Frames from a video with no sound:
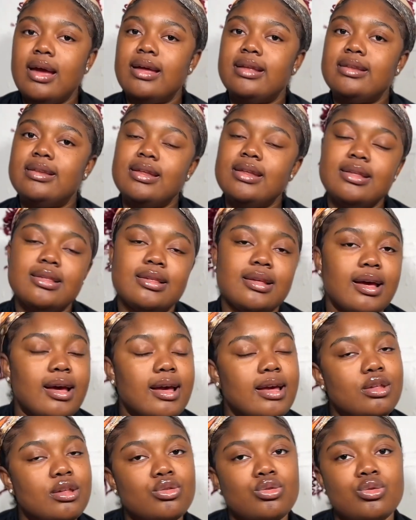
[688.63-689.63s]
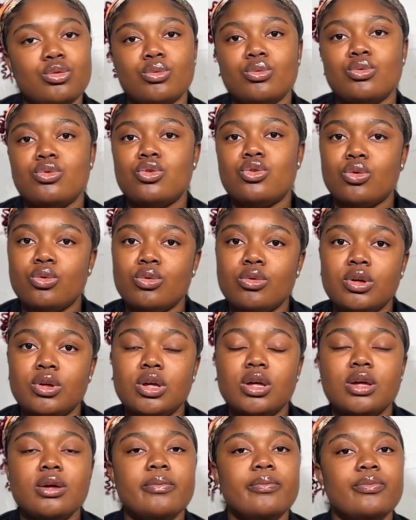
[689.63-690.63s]
These guys don't
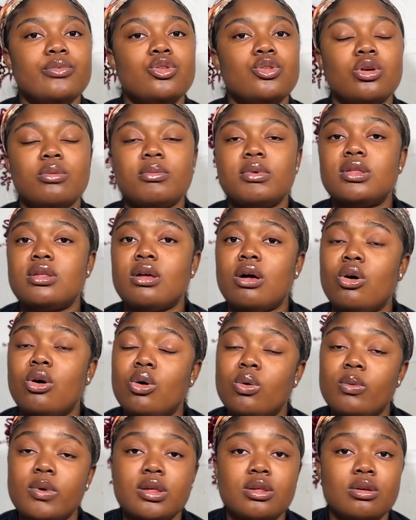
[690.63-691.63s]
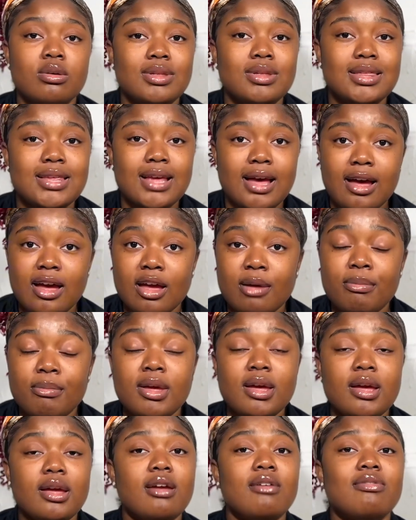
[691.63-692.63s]
joke. Germans are always on time.
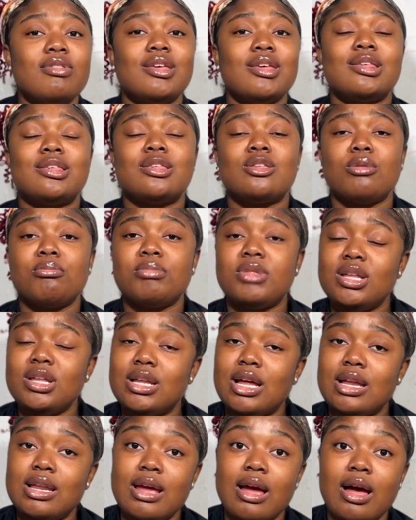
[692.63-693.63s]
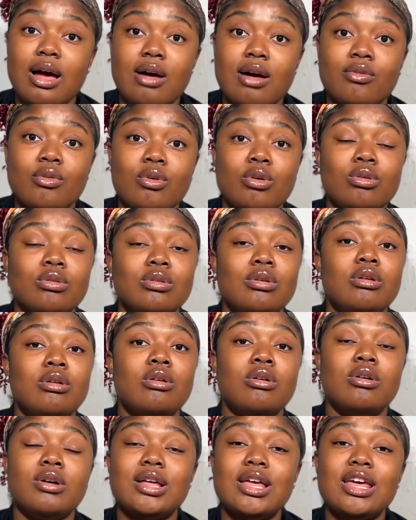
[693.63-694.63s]
If there's something that they have on
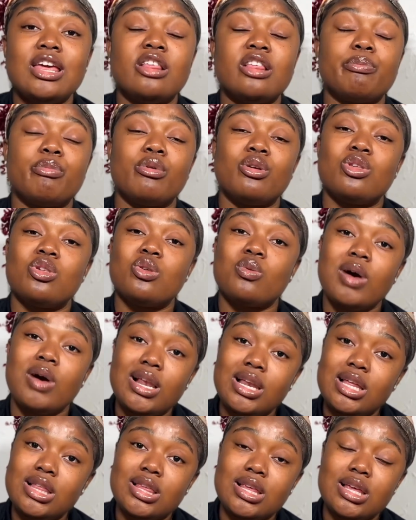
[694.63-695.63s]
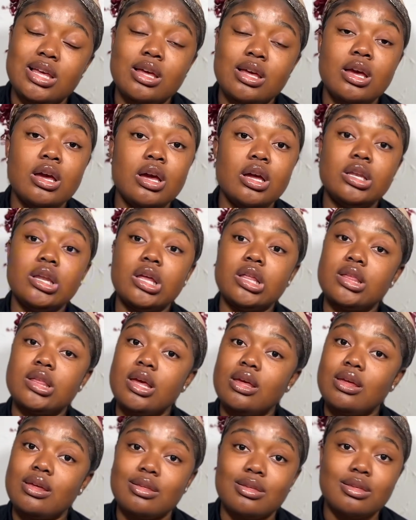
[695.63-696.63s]
lock, it's punctuality. They
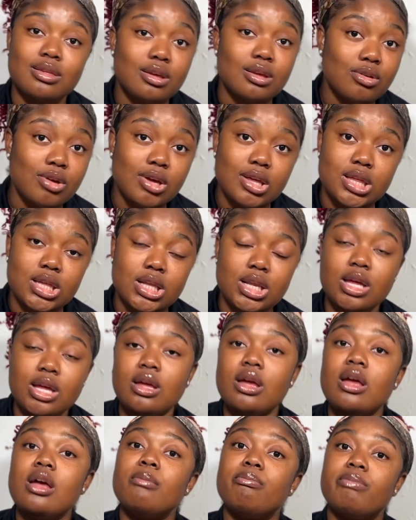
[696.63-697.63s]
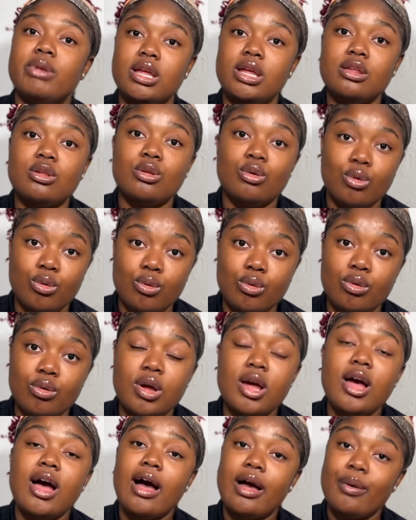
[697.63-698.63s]
take it seriously. Please go.
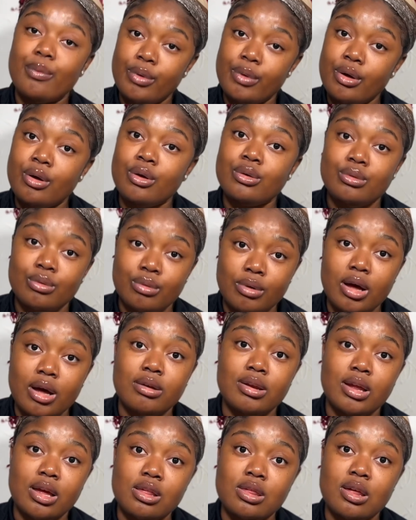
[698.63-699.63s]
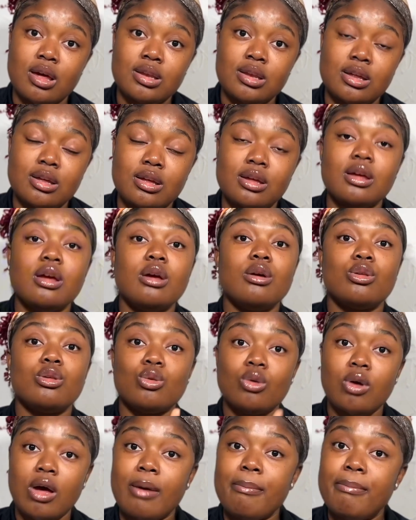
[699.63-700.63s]
And we all know how Niger they.
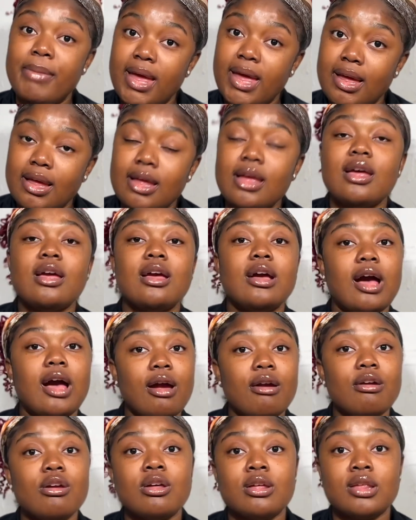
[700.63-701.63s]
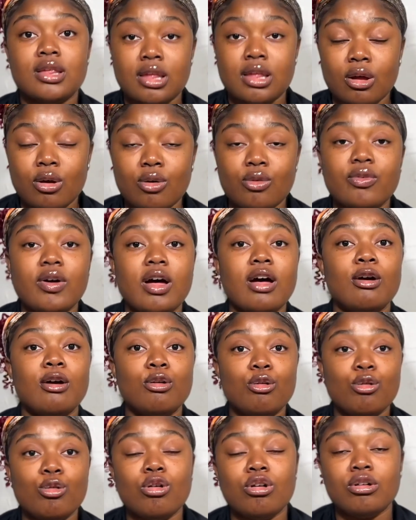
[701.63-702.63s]
So I beg, carry yourself
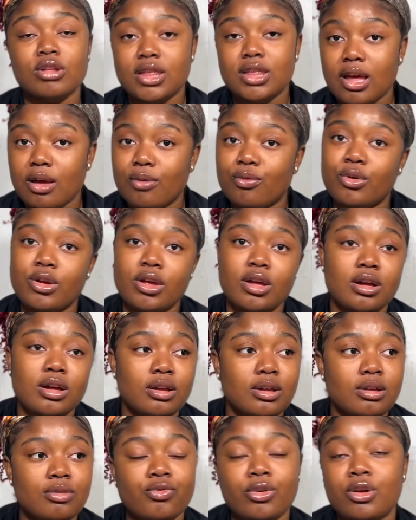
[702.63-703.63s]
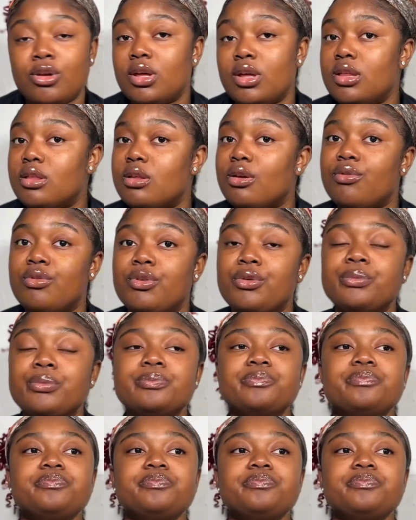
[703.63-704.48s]
and go on time for your interview.